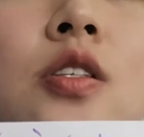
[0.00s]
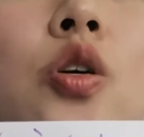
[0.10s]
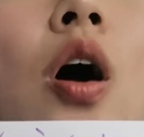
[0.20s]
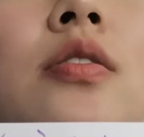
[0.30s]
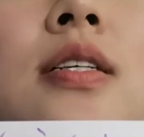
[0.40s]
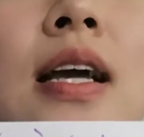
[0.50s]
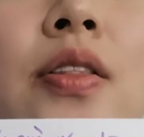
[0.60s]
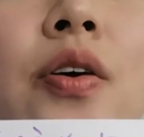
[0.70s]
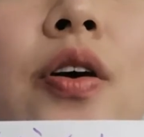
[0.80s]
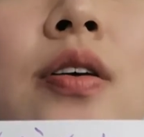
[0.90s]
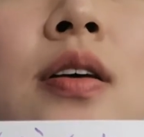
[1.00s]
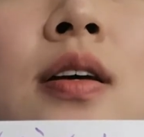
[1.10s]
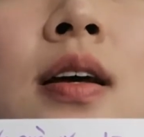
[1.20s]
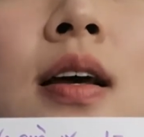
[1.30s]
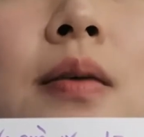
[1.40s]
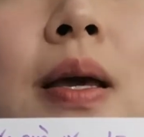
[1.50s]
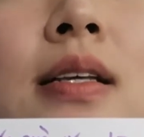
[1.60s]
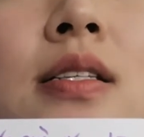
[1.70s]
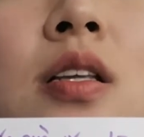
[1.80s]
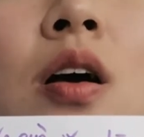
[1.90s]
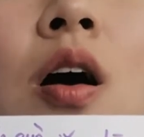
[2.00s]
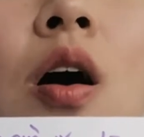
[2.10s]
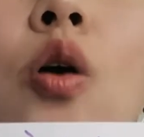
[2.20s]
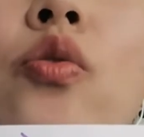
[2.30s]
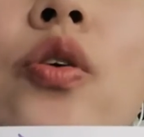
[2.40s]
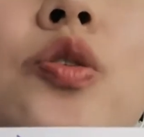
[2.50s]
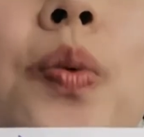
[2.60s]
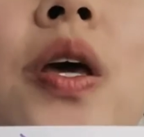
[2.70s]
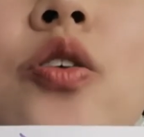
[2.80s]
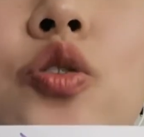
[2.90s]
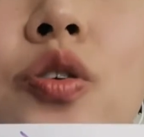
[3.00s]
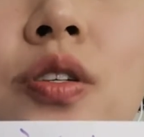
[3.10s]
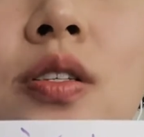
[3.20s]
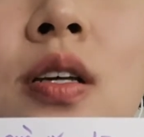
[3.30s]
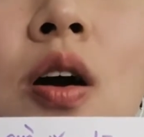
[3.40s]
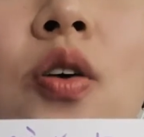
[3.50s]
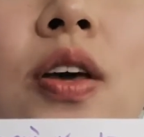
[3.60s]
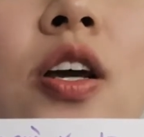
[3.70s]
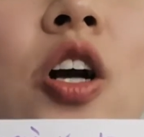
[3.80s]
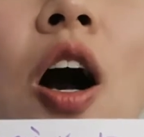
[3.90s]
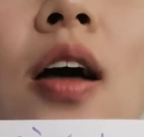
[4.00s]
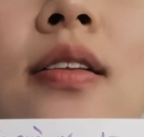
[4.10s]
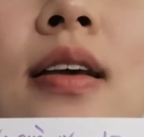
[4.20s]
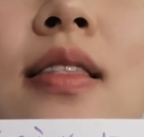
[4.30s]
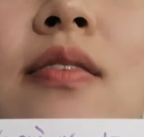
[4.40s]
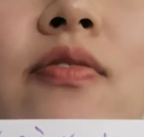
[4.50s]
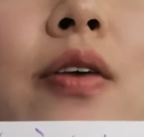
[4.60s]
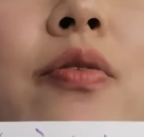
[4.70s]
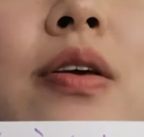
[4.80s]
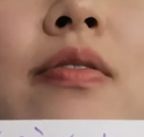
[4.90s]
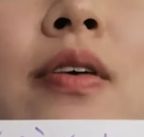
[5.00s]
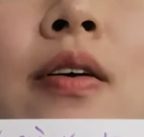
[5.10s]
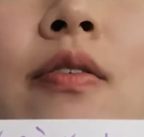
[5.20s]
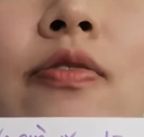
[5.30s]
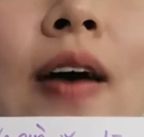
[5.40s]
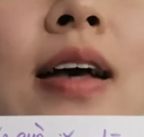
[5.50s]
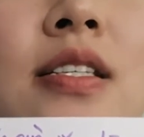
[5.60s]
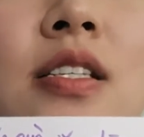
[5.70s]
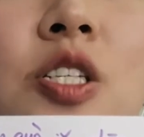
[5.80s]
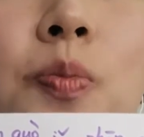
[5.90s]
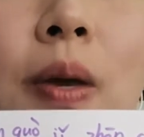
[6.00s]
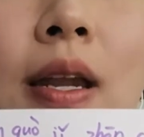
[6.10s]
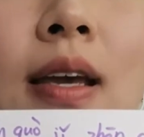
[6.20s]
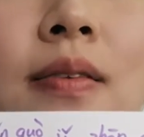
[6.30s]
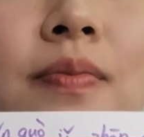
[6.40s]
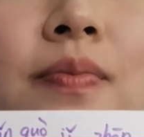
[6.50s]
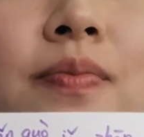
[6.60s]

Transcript: So altogether, it means, oh, those pictures, are they gone in the very fast spinning?